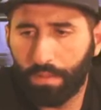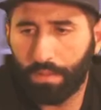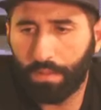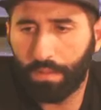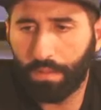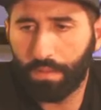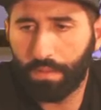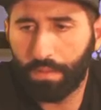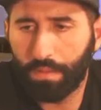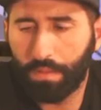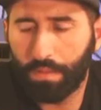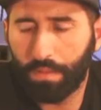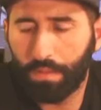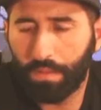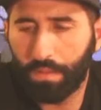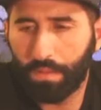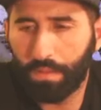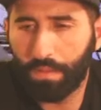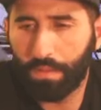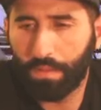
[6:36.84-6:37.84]

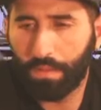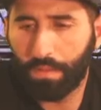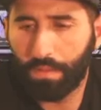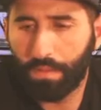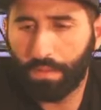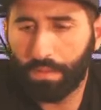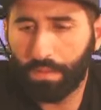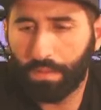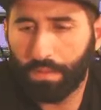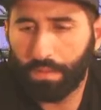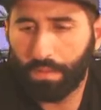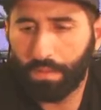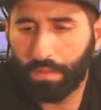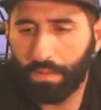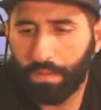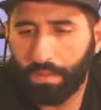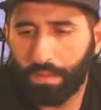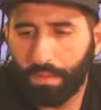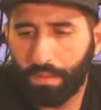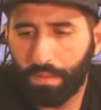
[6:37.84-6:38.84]

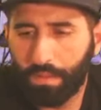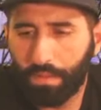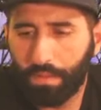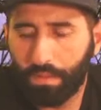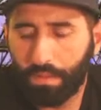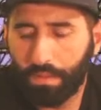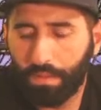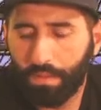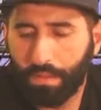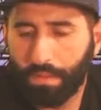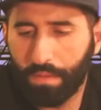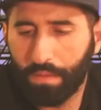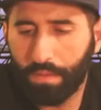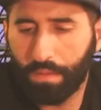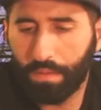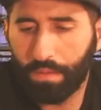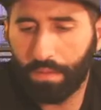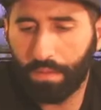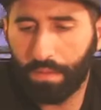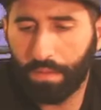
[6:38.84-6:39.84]

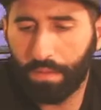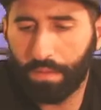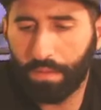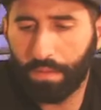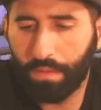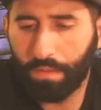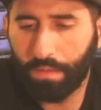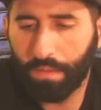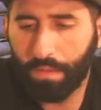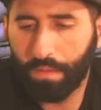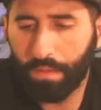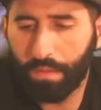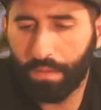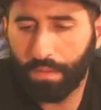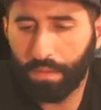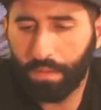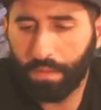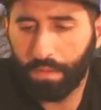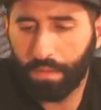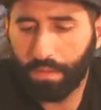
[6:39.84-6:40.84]

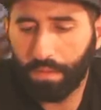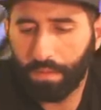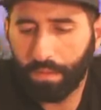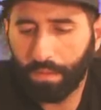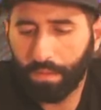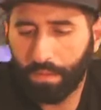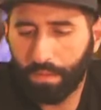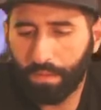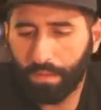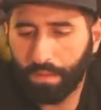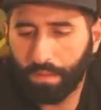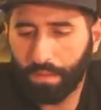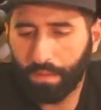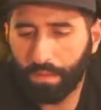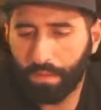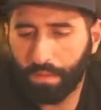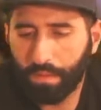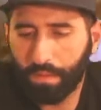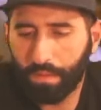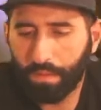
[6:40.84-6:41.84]

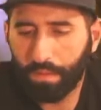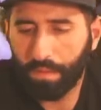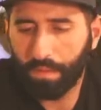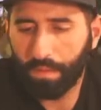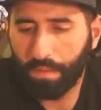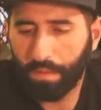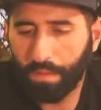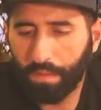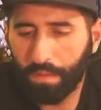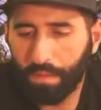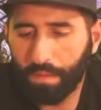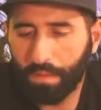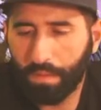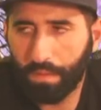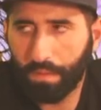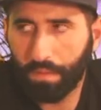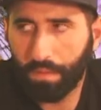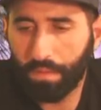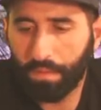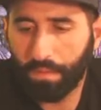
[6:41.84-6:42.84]

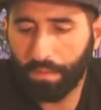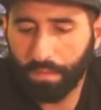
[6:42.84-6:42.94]
This person isn't speaking.